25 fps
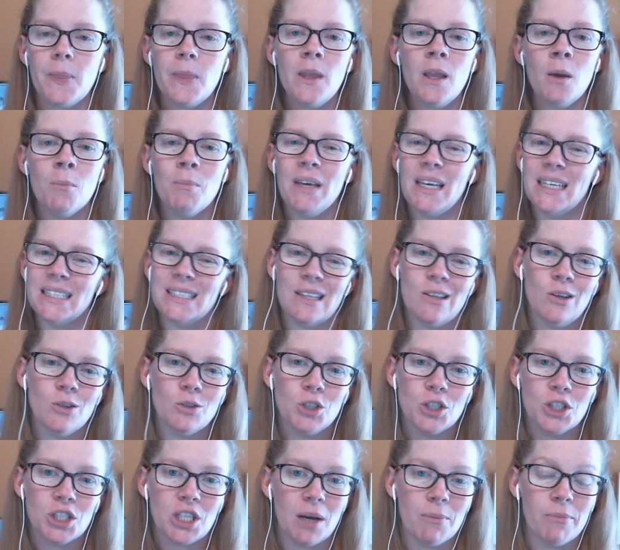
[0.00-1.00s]
because they'll
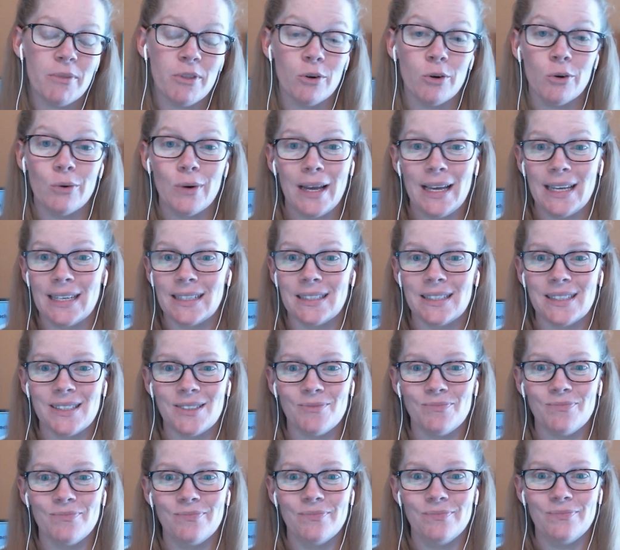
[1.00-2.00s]
just come through as
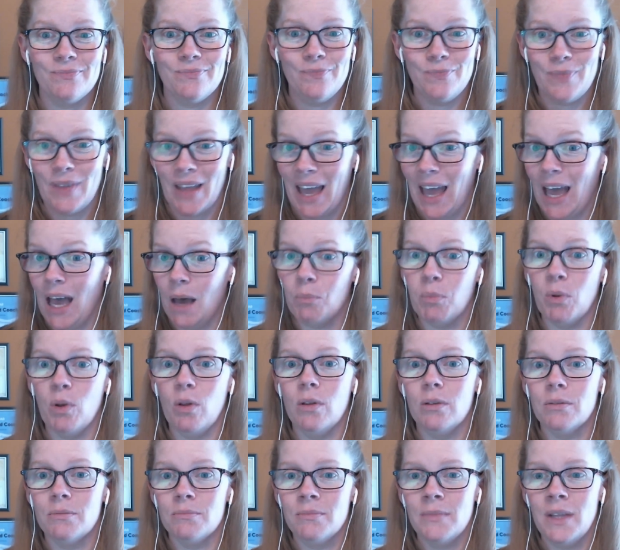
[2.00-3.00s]
Apple.
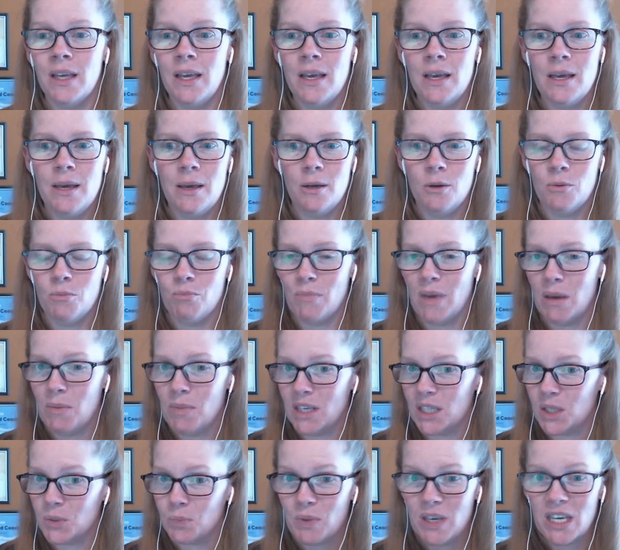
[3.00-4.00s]
Maybe
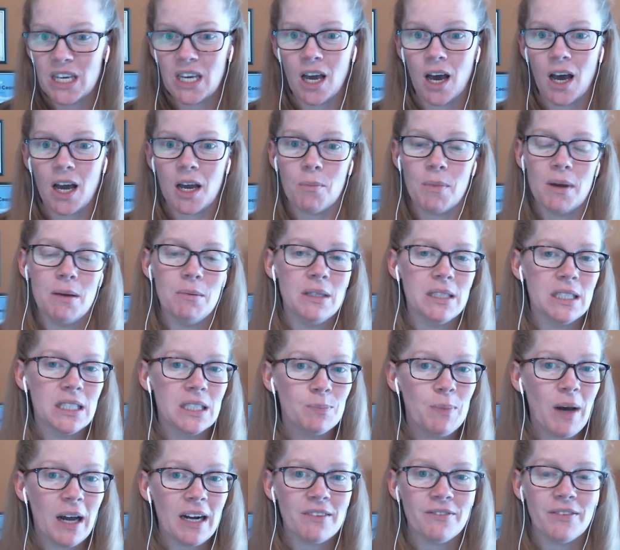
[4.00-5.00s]
it's Peacock, maybe it's
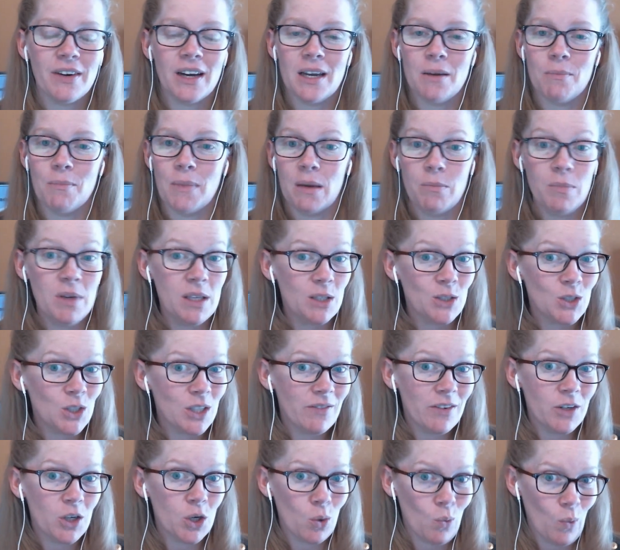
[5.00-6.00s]
Spotify, maybe it's
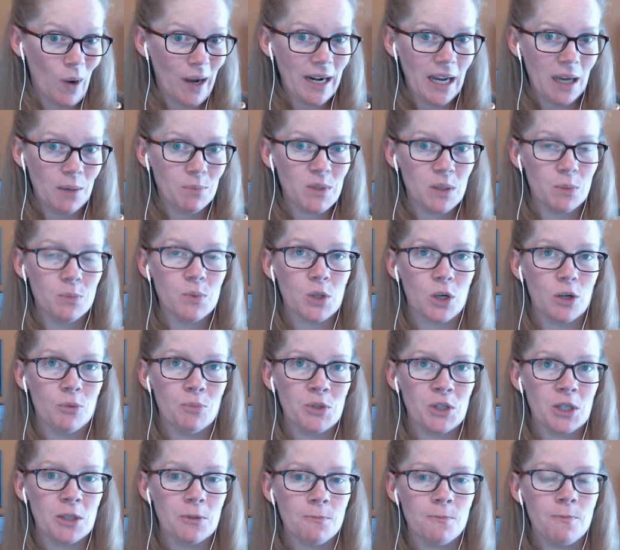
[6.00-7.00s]
even your YNAB
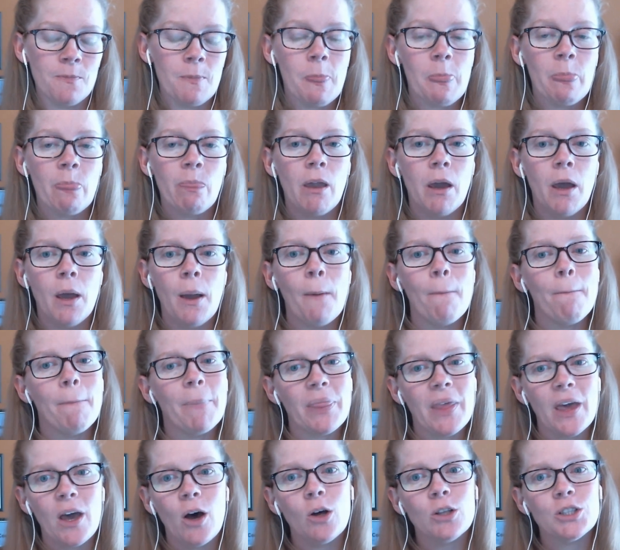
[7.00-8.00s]
subscription, but
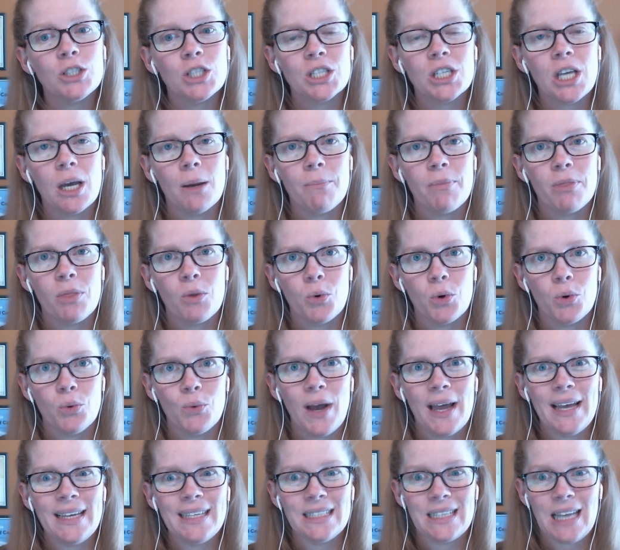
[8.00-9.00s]
they all just come through
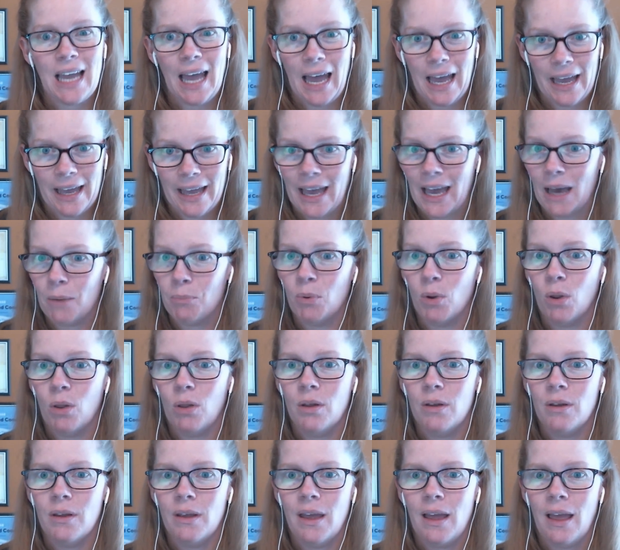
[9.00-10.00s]
as Apple.
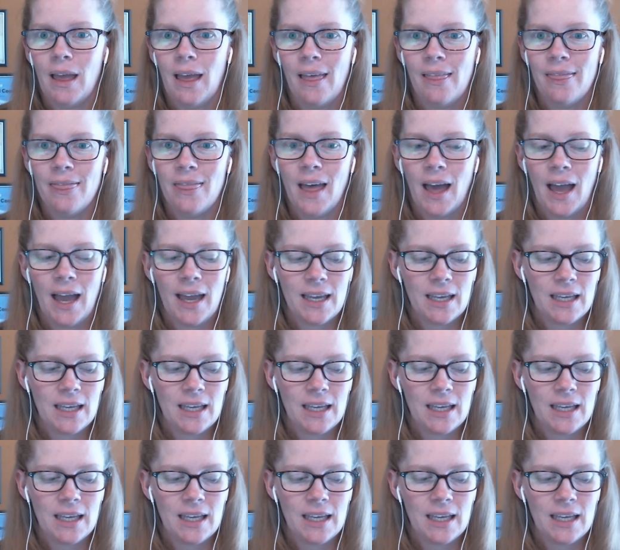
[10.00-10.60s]
And that